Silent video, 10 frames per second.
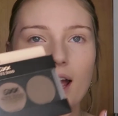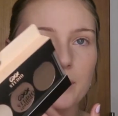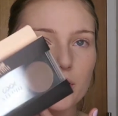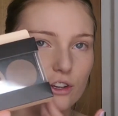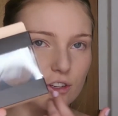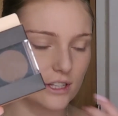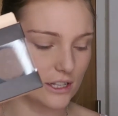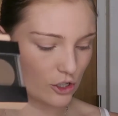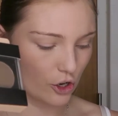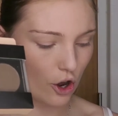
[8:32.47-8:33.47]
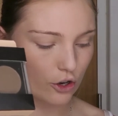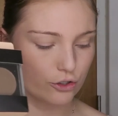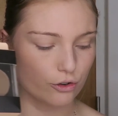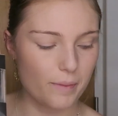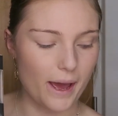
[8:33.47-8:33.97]
I'm gonna use this
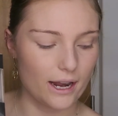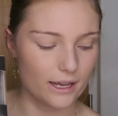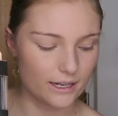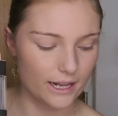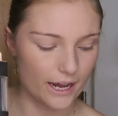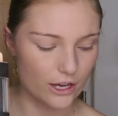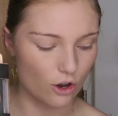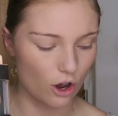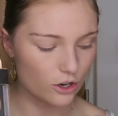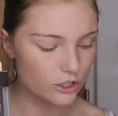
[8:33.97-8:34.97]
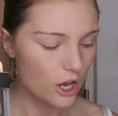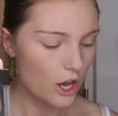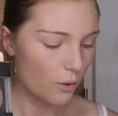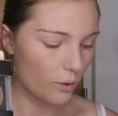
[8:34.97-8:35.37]
contour palette that I got,